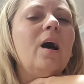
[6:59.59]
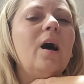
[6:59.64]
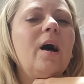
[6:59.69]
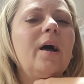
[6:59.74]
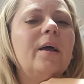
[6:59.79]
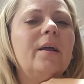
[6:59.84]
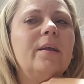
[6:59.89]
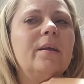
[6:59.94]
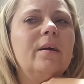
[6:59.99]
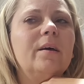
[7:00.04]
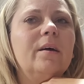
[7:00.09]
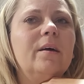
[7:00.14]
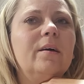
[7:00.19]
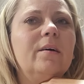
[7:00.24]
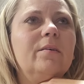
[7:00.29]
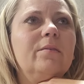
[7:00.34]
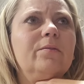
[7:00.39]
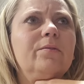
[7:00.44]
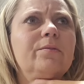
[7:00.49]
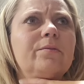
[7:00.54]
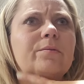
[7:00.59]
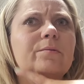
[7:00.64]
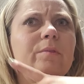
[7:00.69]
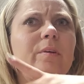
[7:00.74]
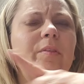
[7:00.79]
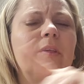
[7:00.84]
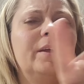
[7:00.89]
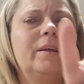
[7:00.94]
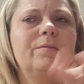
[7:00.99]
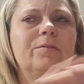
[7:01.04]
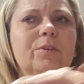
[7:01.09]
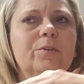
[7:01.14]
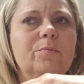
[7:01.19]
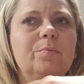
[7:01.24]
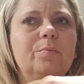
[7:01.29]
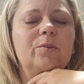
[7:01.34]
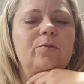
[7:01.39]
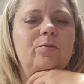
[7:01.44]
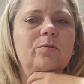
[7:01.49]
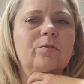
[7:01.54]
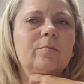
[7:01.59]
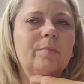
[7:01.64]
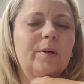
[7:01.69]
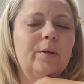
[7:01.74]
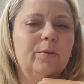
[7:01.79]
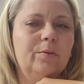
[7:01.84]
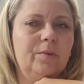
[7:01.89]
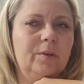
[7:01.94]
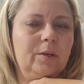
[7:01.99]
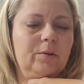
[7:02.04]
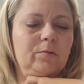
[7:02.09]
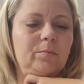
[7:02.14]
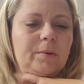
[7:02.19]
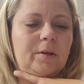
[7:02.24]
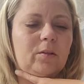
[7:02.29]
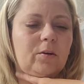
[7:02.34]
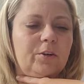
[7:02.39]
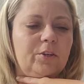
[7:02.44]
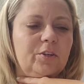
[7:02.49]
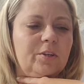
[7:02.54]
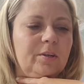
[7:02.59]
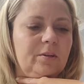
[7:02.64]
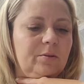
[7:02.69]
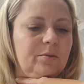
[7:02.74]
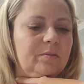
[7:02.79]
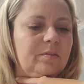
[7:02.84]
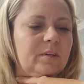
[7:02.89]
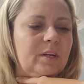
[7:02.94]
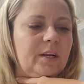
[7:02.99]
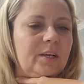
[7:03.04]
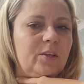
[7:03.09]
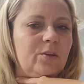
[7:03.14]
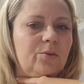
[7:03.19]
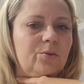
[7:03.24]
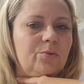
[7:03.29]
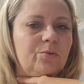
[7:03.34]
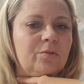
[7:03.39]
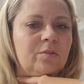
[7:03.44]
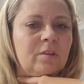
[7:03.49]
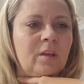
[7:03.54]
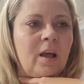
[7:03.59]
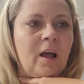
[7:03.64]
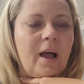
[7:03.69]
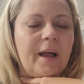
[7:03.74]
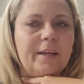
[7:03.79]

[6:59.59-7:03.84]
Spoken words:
I think I've pictures in my other videos of my large kennels that I use.